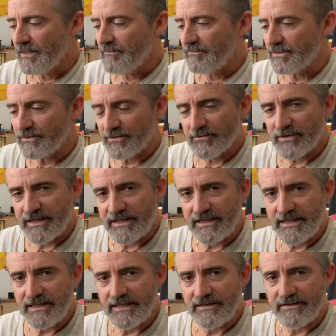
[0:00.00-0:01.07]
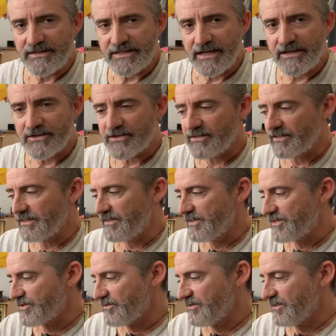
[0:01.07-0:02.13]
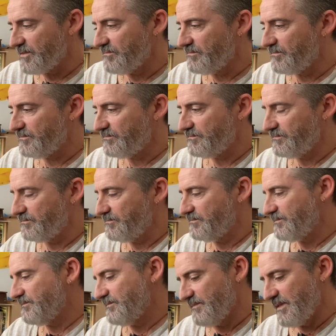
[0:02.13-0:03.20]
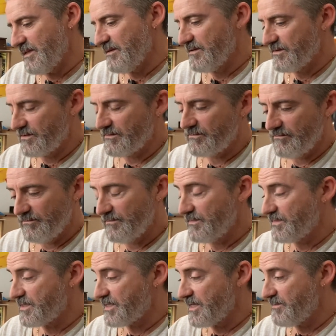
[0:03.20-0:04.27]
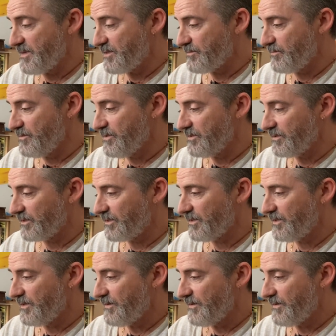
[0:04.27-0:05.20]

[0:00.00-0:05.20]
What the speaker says: But looking here intentionally each time is seeming to work.